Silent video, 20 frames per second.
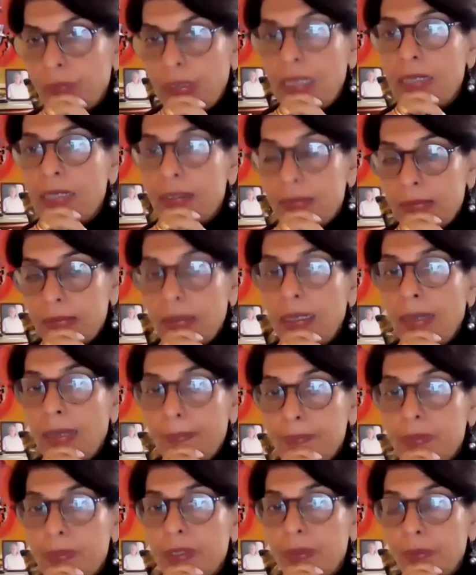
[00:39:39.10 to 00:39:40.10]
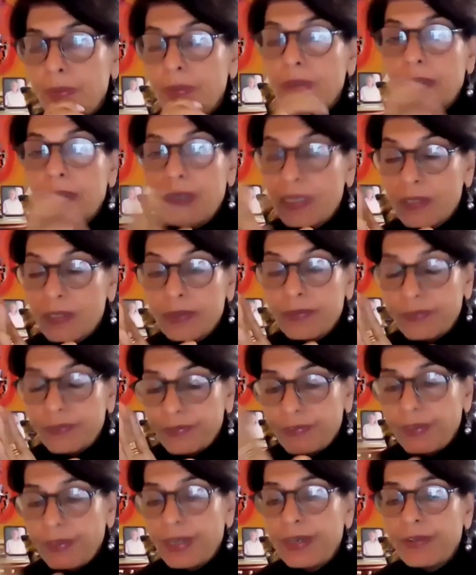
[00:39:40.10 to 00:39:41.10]
Yes, absolutely. That's a
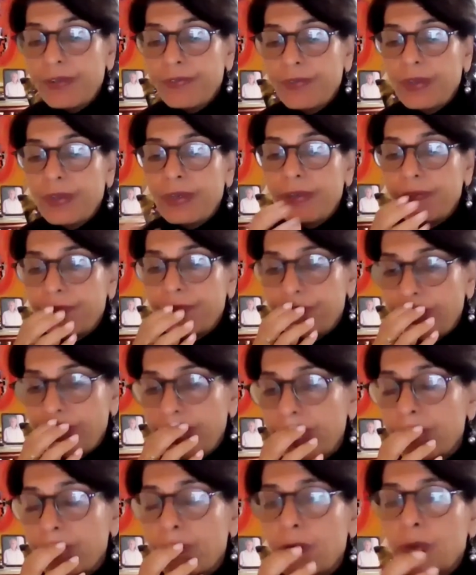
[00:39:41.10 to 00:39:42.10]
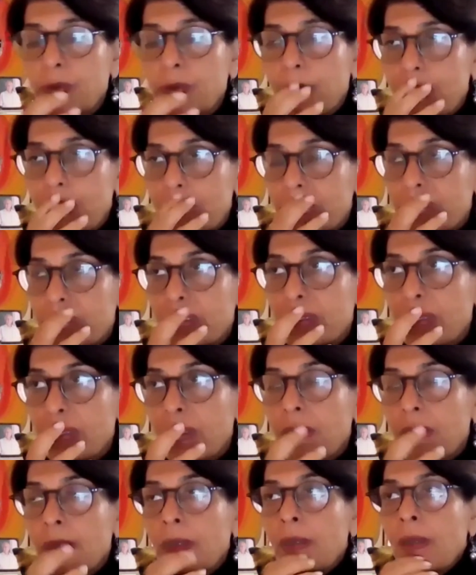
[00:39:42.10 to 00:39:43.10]
very, very, very good question,
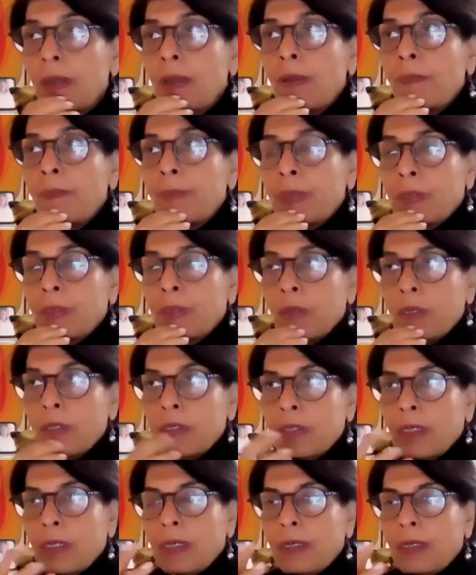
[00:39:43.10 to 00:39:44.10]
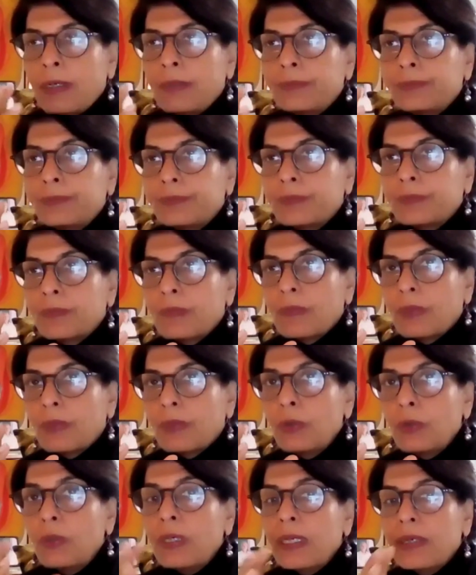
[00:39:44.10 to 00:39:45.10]
because
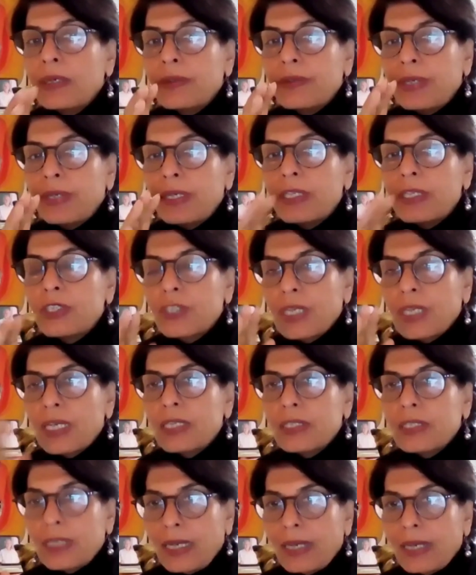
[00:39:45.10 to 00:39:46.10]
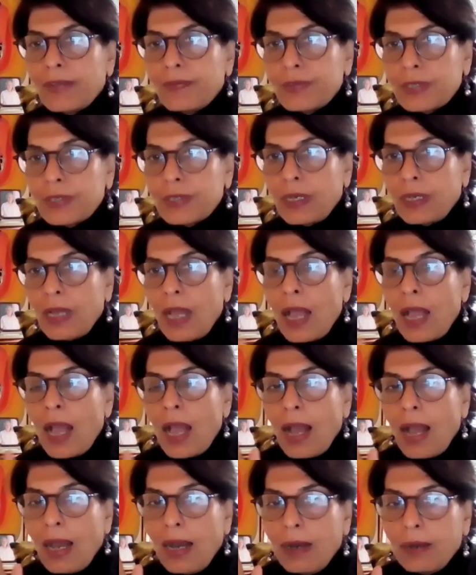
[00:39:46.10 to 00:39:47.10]
you can really change lives.
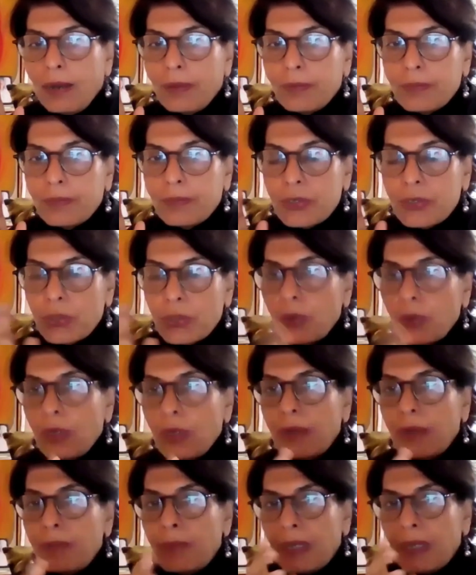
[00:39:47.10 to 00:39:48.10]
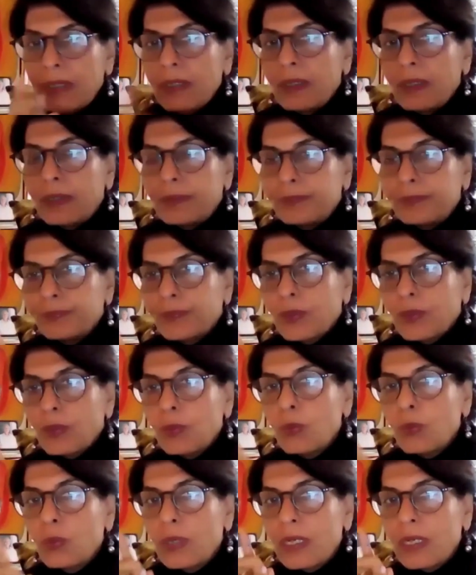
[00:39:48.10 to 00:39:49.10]
So a mother
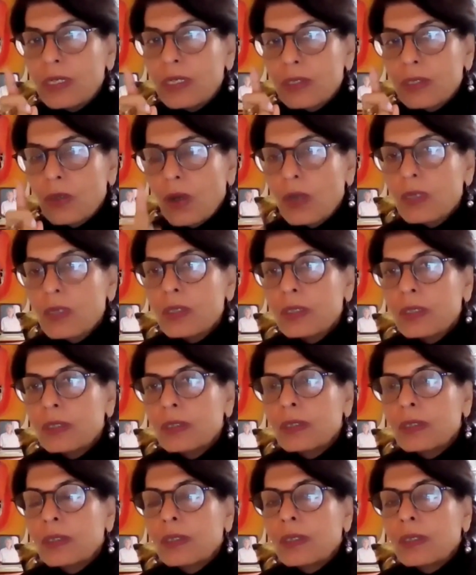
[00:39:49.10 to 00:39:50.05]
who does not